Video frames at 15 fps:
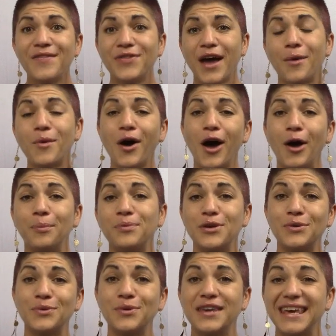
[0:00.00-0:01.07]
That will help
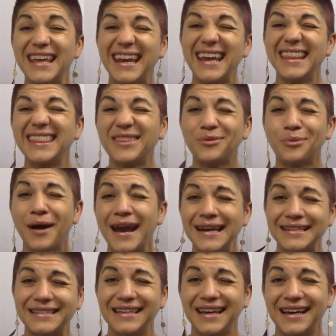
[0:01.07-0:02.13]
you get in the
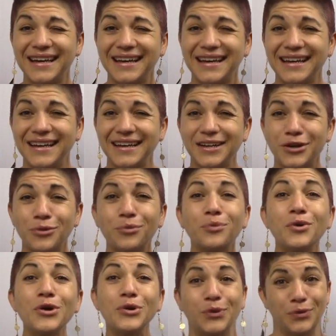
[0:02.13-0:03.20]
right
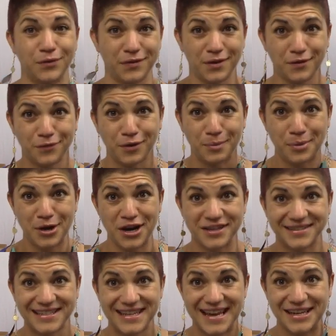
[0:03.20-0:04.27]
groove for
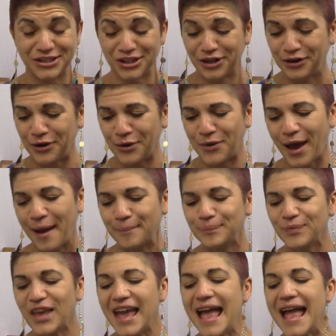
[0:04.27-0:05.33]
pronunciation. Okay,
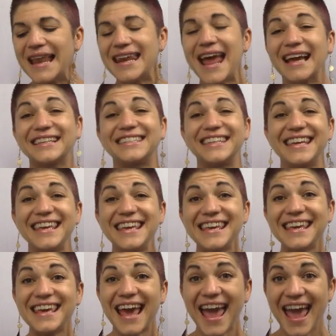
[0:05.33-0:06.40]
next,
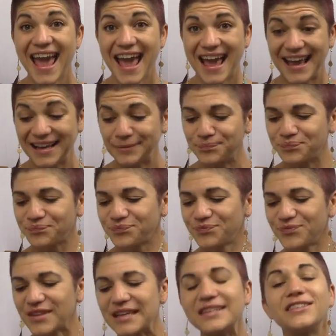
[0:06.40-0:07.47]
EA,
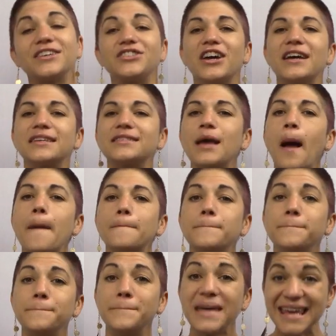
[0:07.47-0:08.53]
such as
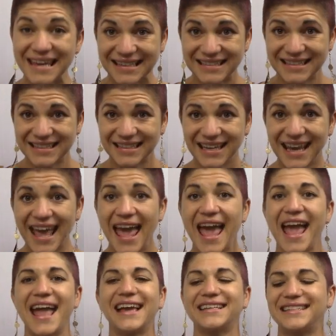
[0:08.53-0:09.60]
meet
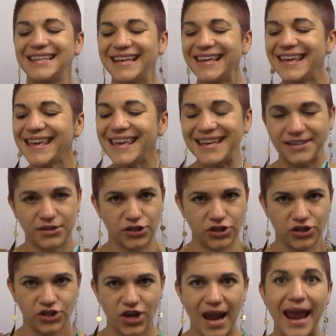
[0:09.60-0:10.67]
and
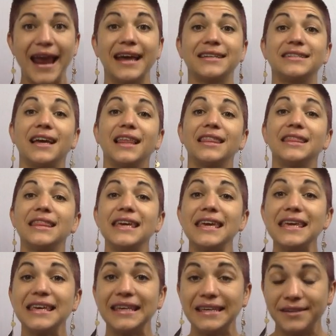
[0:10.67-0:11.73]
each and
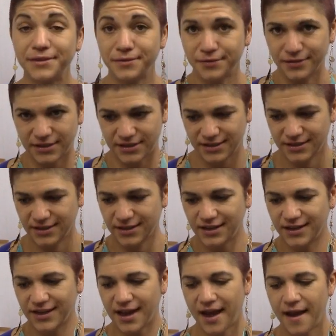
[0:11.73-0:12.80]
leave,
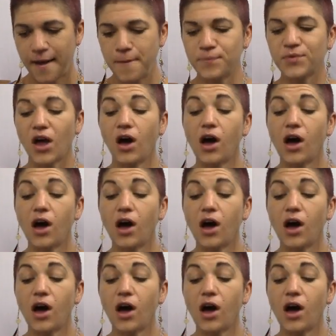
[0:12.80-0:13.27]
okay?